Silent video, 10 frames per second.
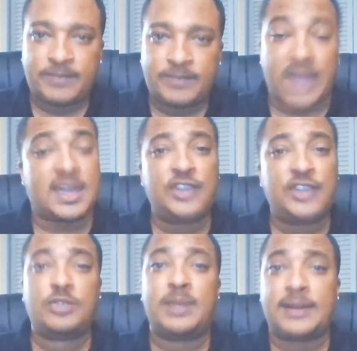Now, in
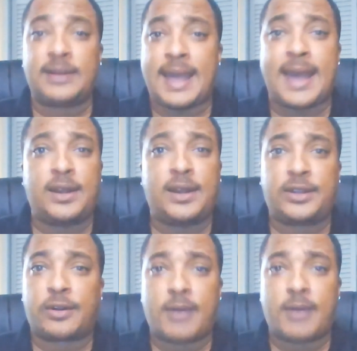case you've been hiding
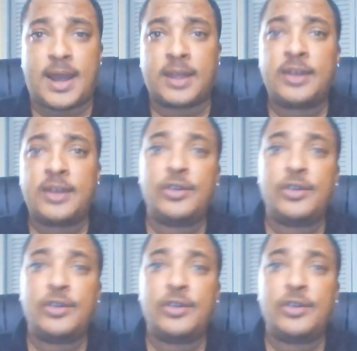under a rock,